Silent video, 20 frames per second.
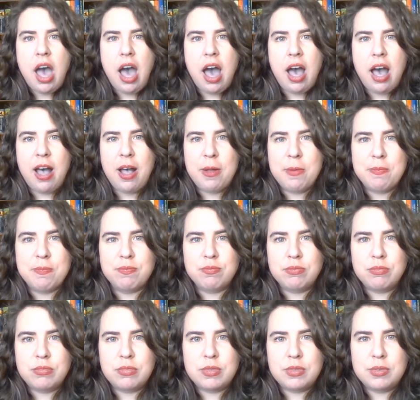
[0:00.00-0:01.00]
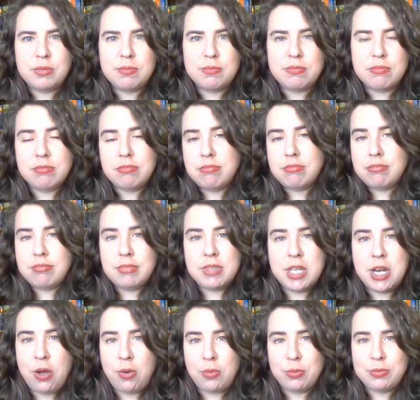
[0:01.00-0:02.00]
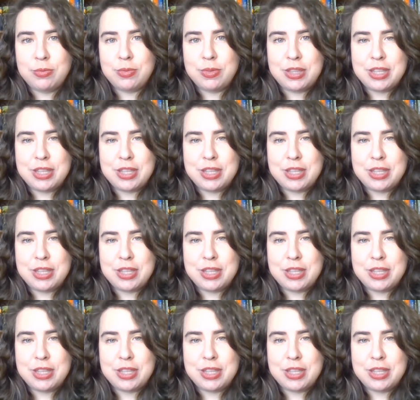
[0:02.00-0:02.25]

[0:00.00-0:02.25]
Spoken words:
you know,